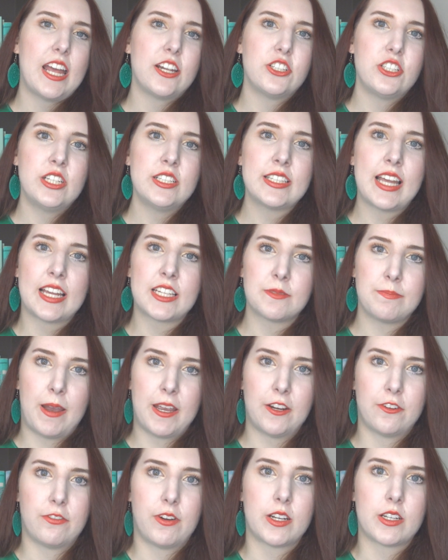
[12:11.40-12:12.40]
and she's asked
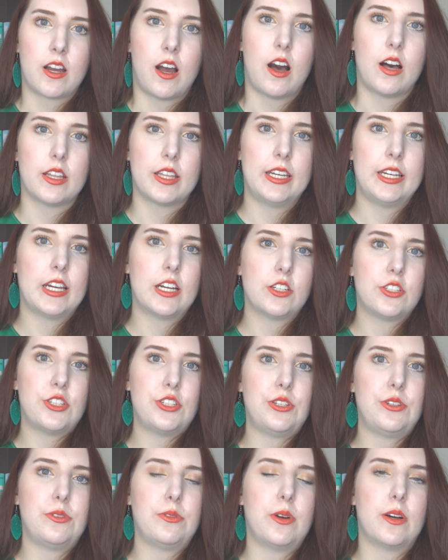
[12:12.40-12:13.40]
by her friend Holly
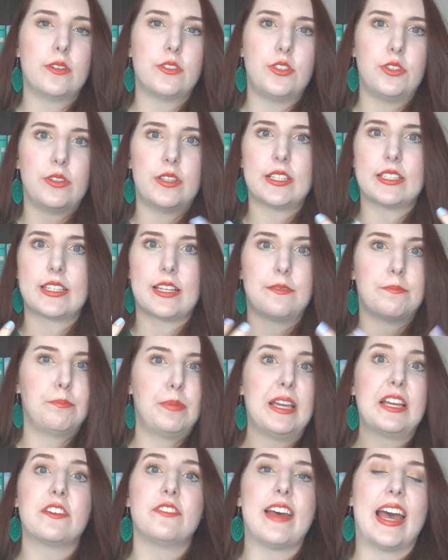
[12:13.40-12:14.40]
to do this uh,
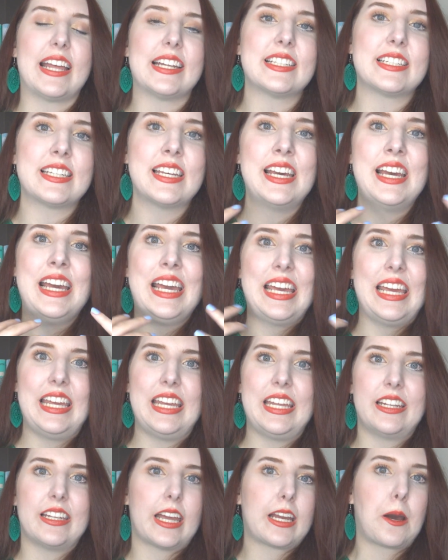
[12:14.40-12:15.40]
big event
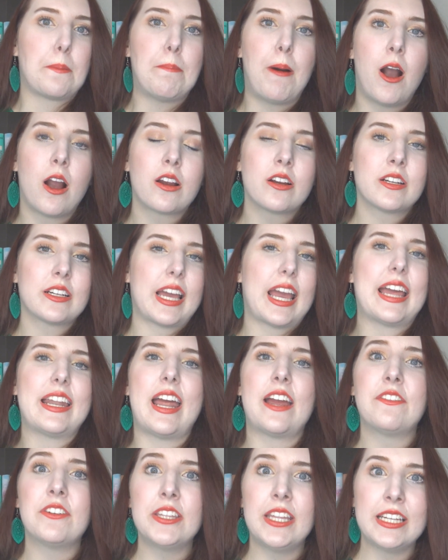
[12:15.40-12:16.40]
in like a park
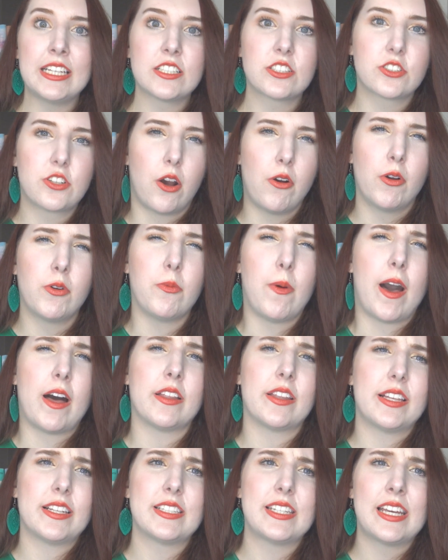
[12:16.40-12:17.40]
and everything is going
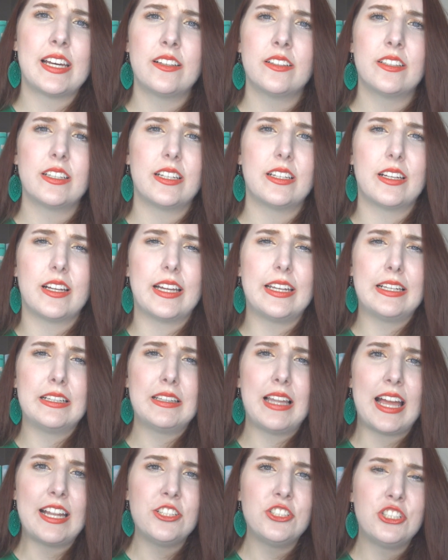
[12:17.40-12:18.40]
well until an
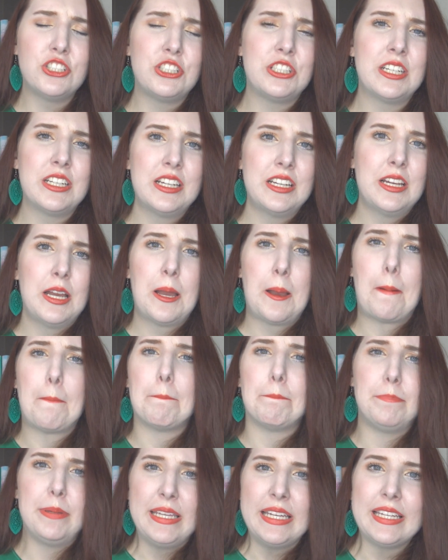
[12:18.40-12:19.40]
alleged
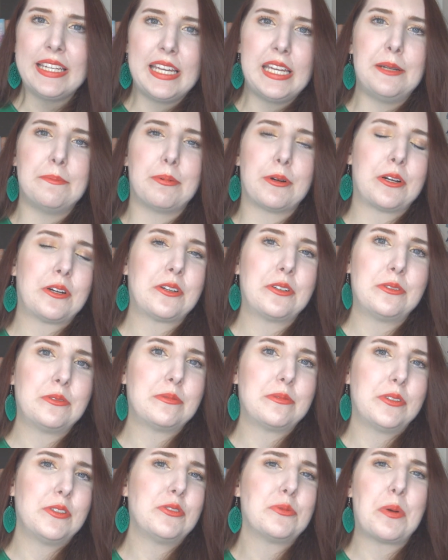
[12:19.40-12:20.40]
beekeeper,
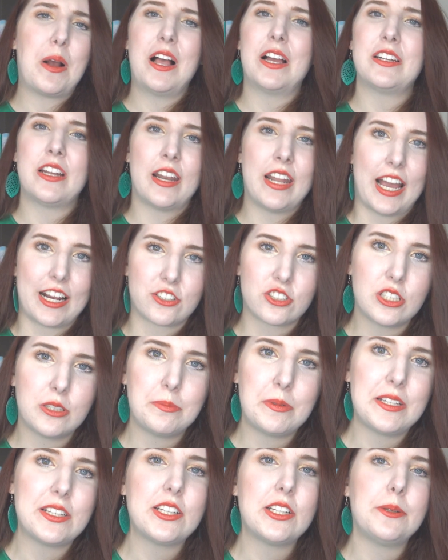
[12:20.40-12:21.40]
who, who's probably not
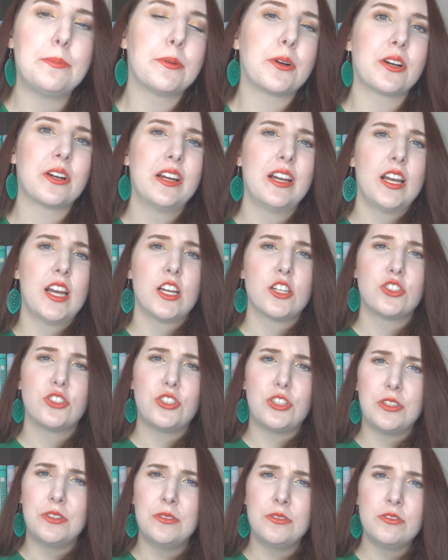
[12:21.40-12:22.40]
actually beekeeper,
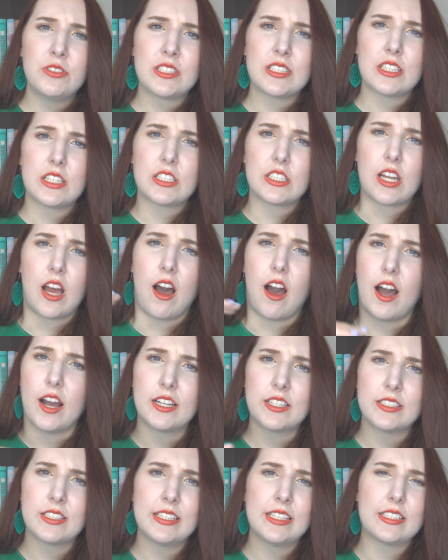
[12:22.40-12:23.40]
shoots
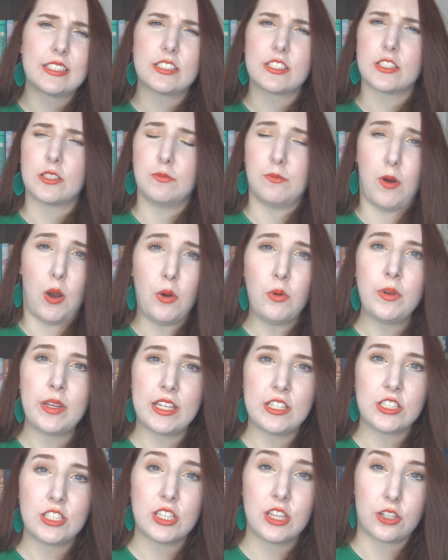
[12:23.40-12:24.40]
toxic smoke
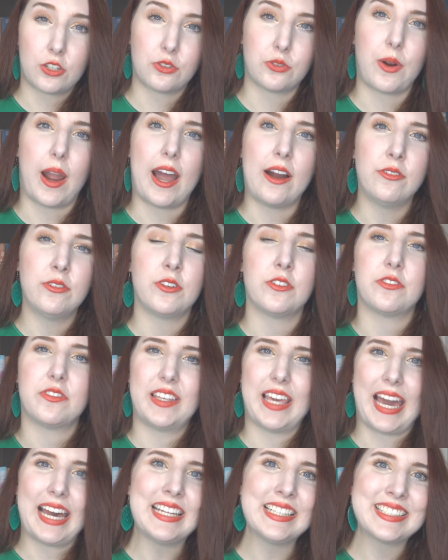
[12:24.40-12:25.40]
into the crowd
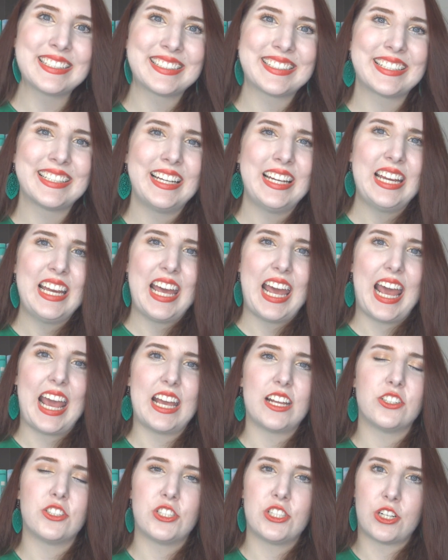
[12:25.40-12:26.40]
of guests.
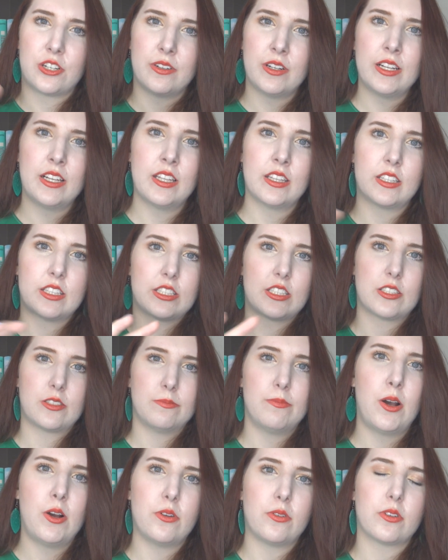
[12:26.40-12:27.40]
And during the
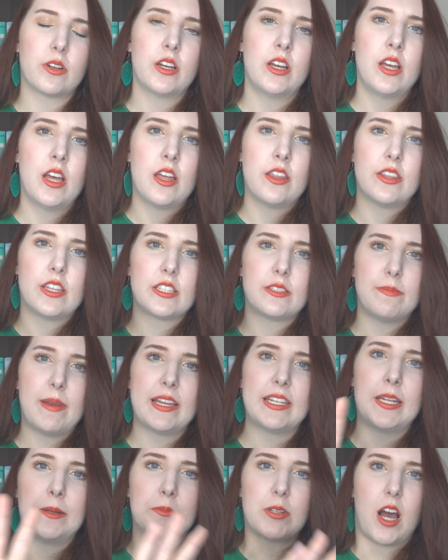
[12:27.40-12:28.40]
smoke, this
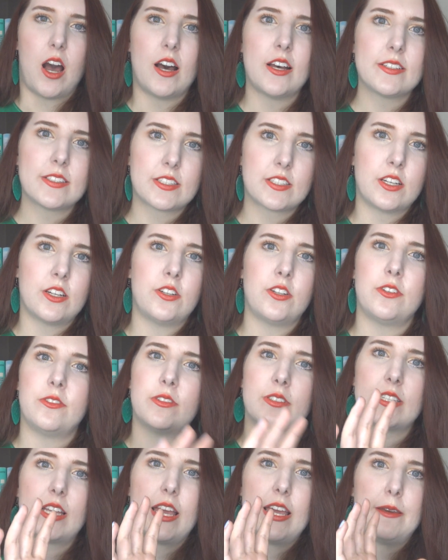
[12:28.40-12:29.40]
man named Osgood, who
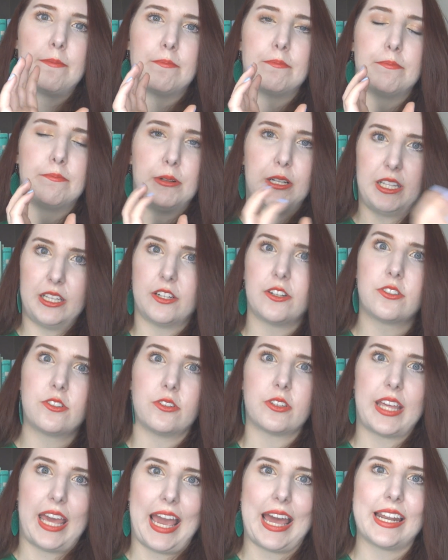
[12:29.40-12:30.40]
is a
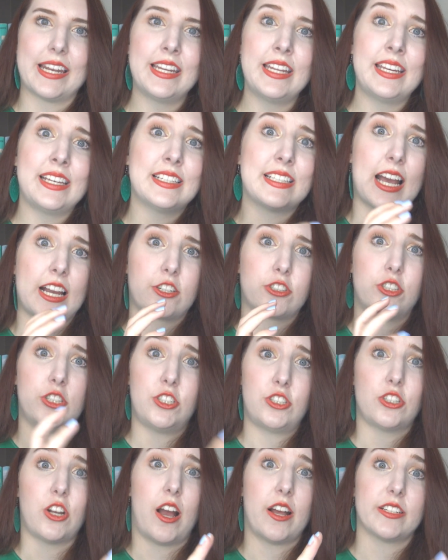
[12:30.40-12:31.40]
political candidate, is
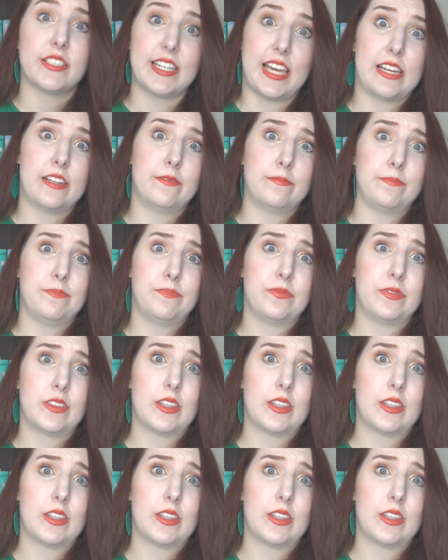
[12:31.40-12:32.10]
actually shot dead.